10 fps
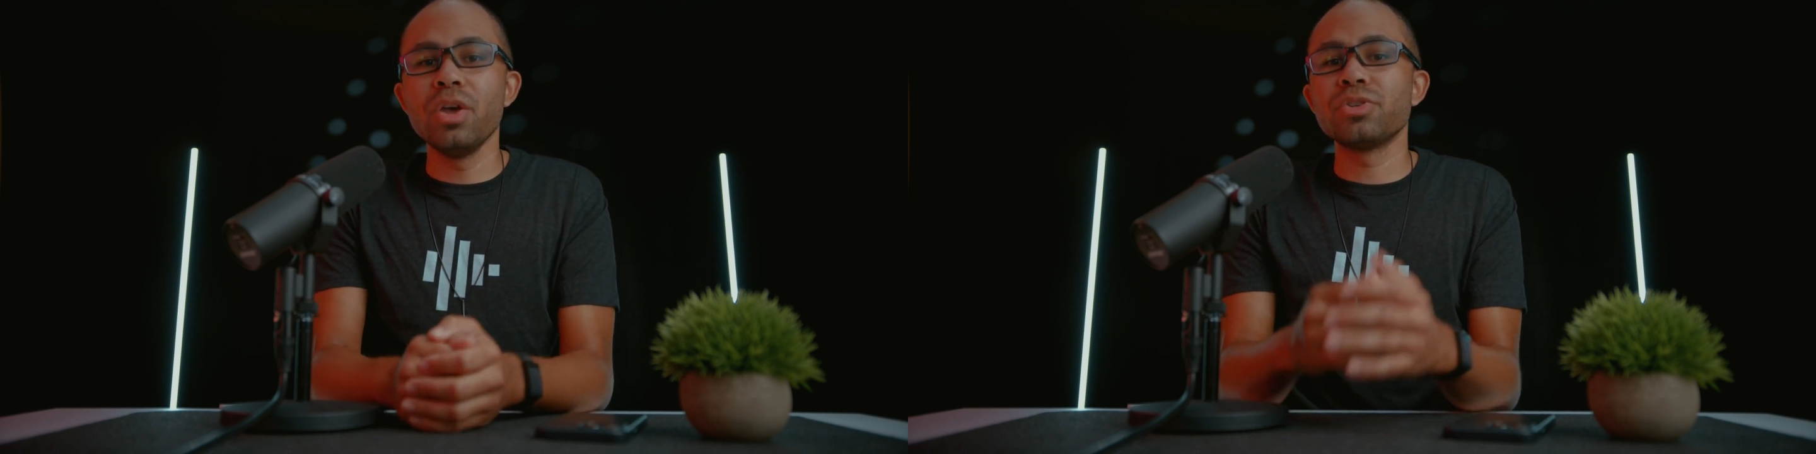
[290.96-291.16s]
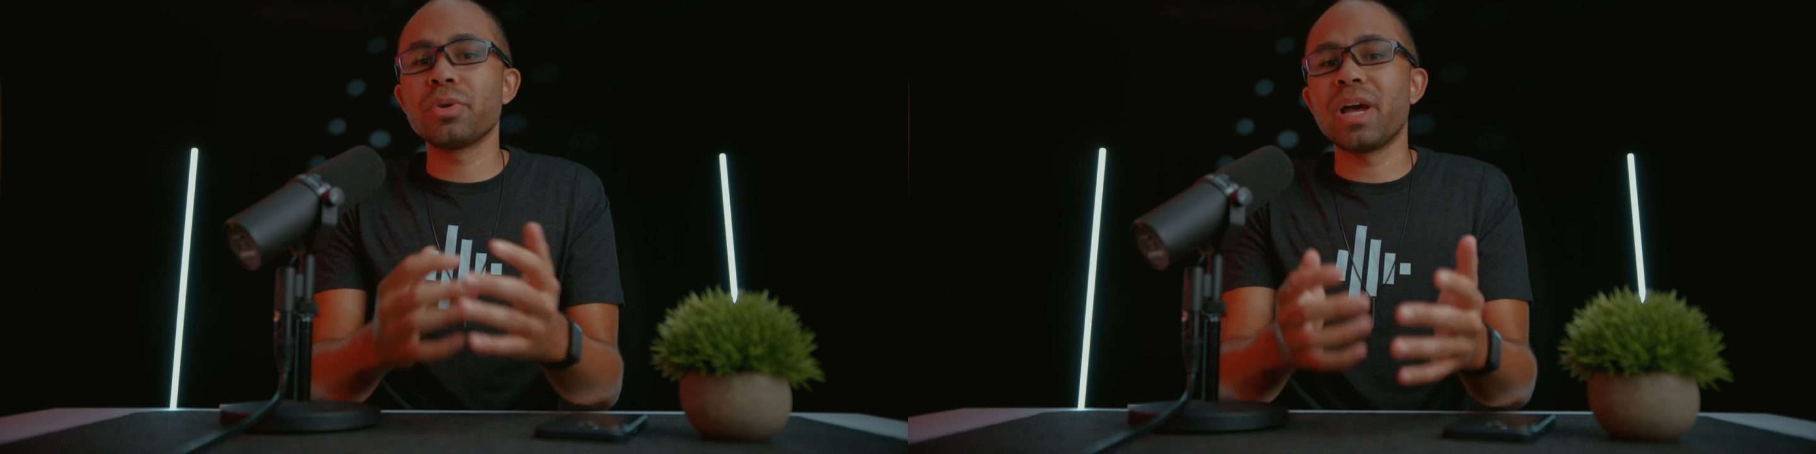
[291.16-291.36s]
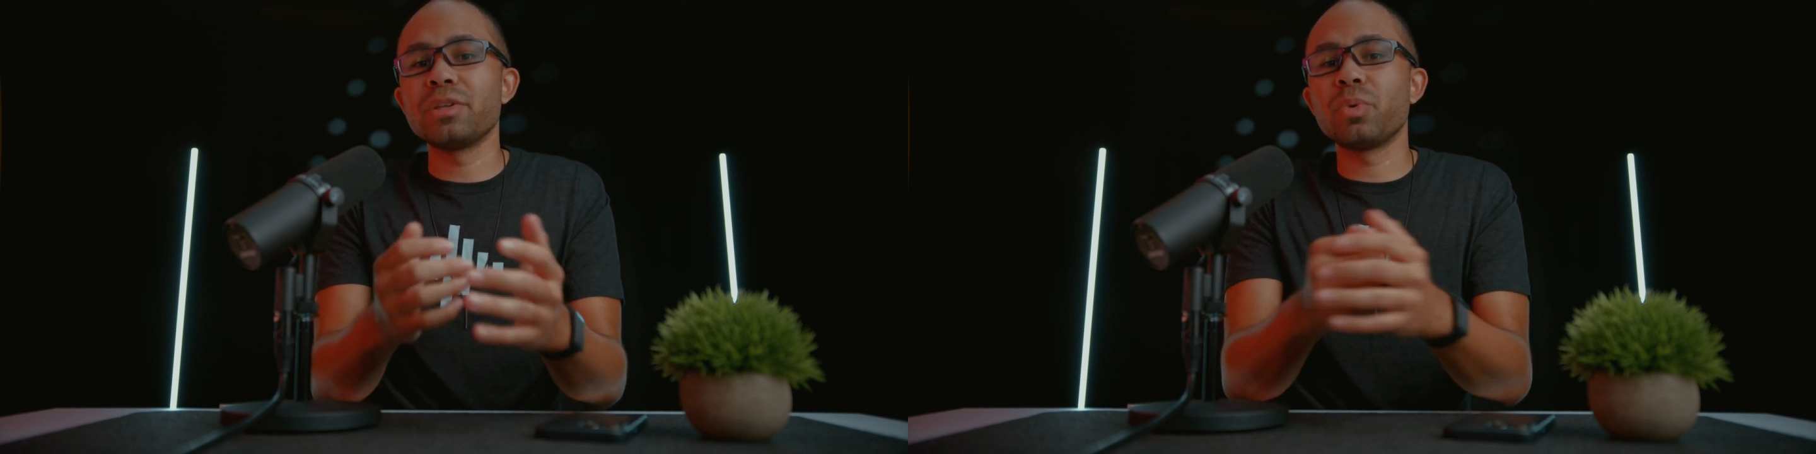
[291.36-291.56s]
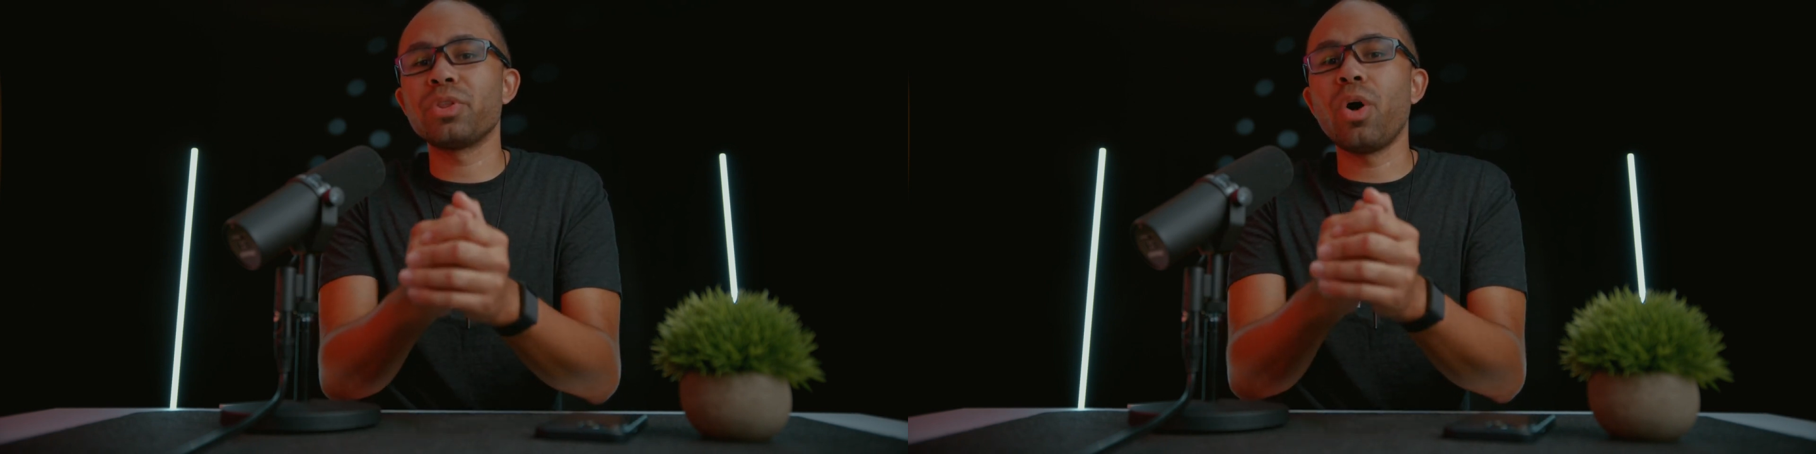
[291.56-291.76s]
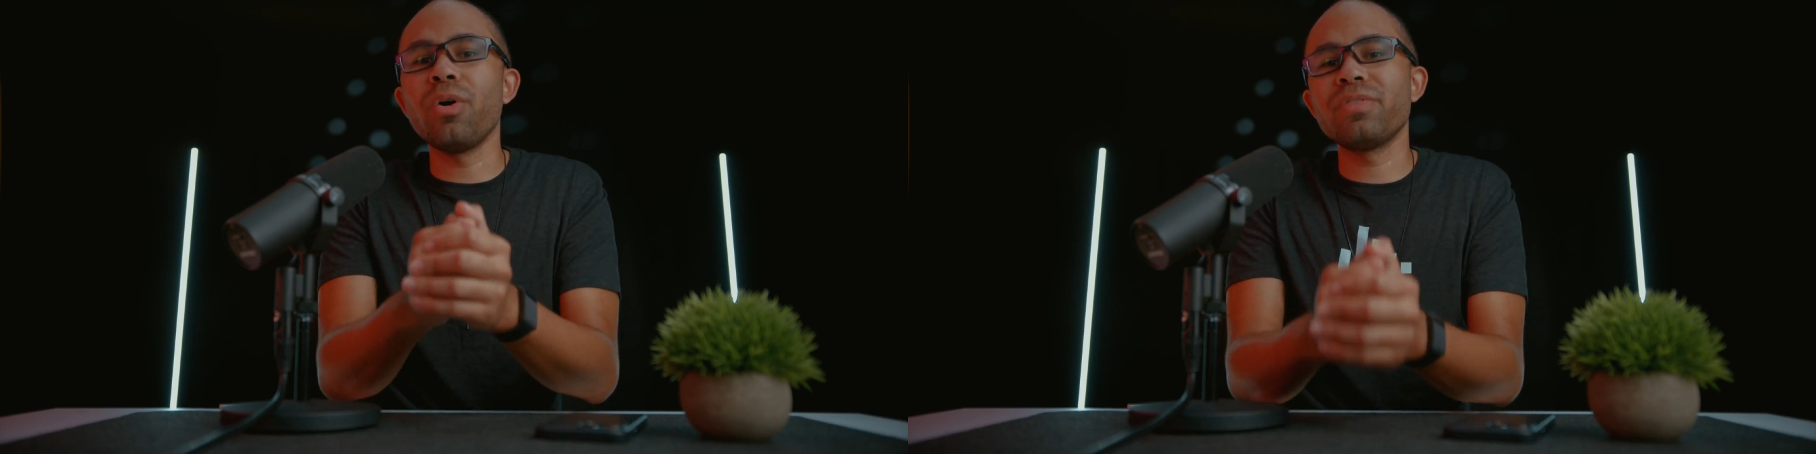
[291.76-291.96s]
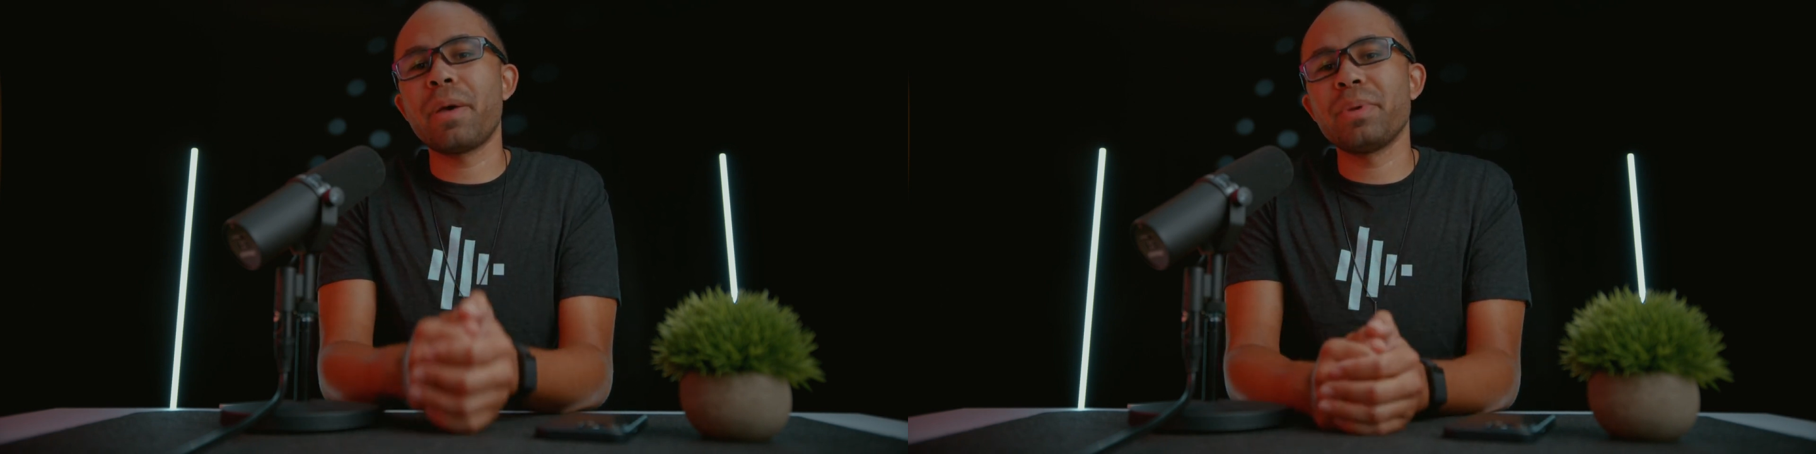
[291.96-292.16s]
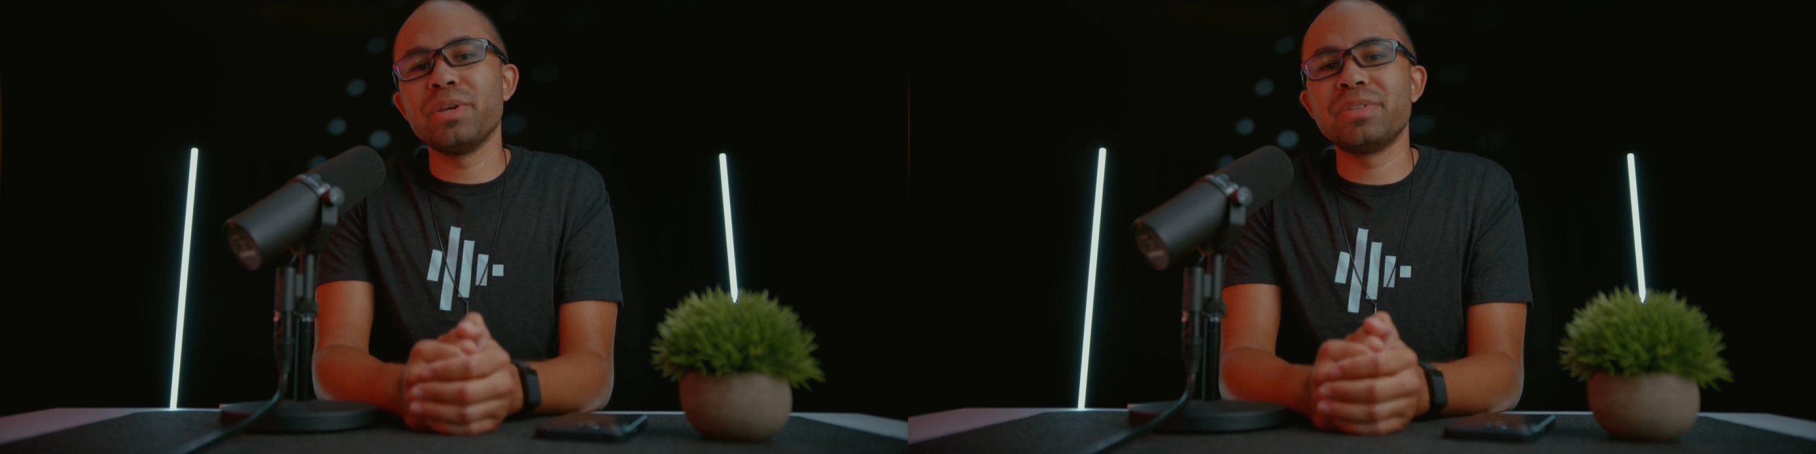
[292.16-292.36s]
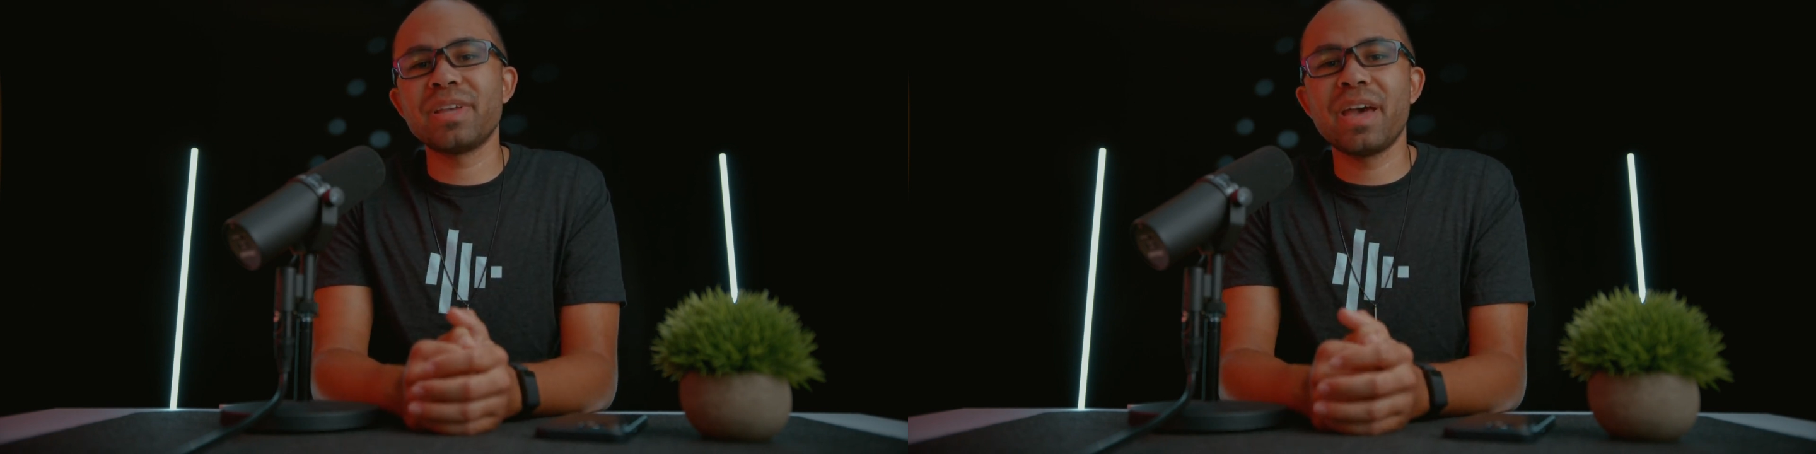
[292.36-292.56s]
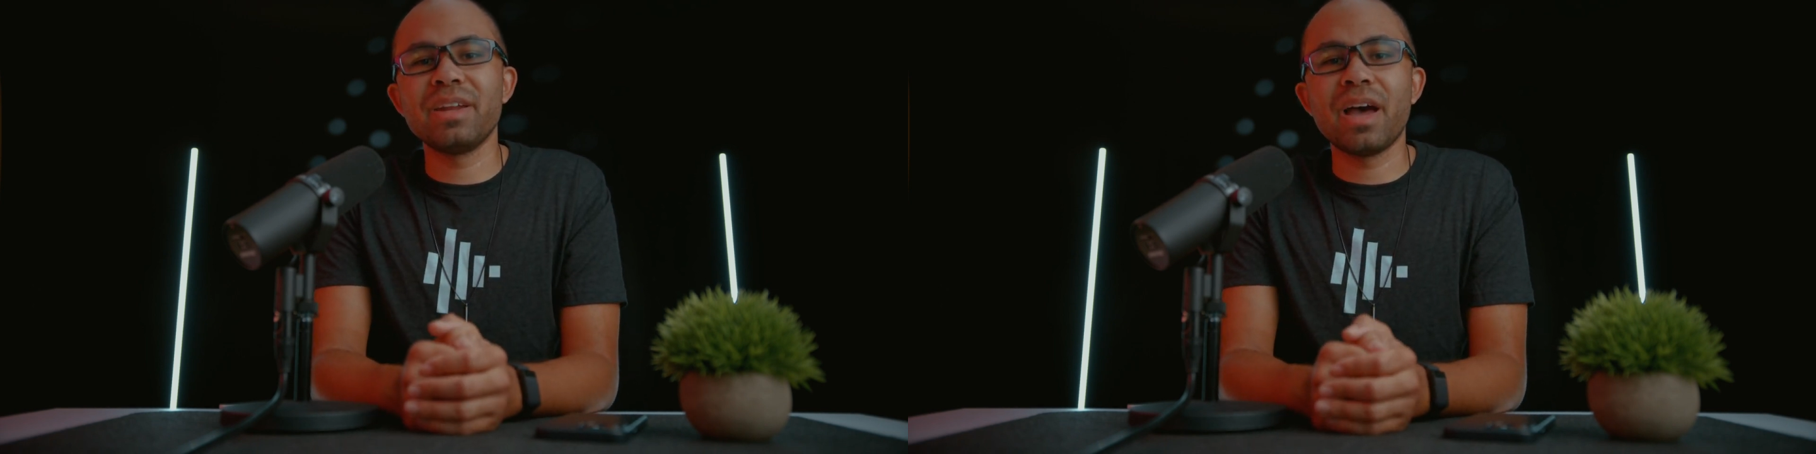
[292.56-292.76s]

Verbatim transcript: So guys, with all of that being said,